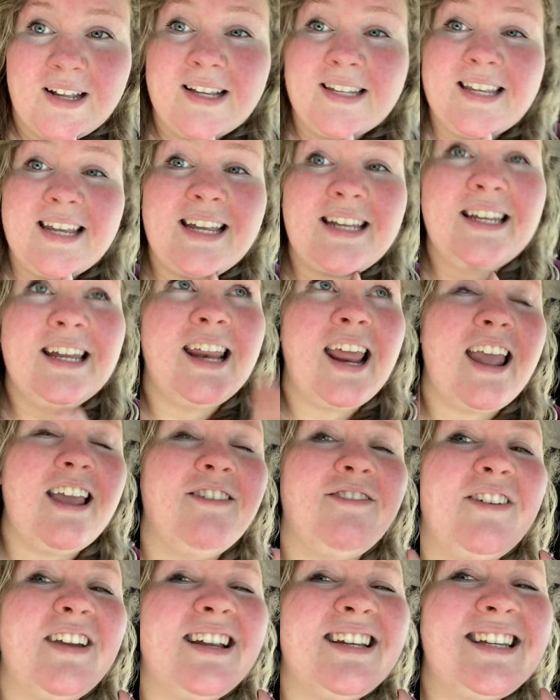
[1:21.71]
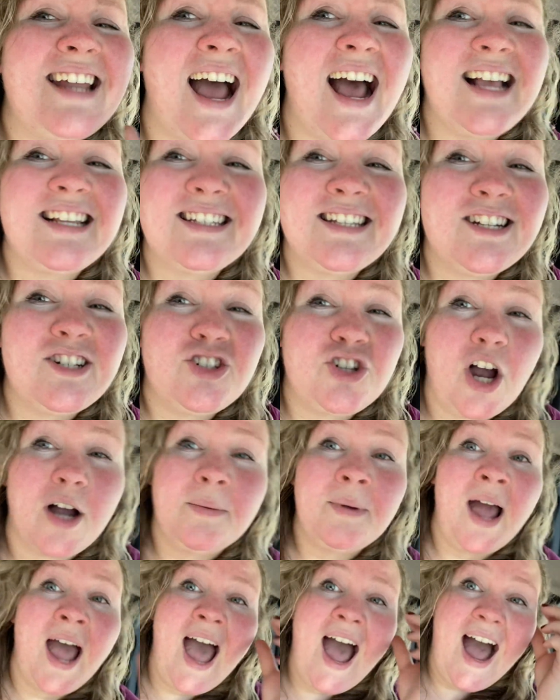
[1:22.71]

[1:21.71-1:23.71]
because he did a fantastic job.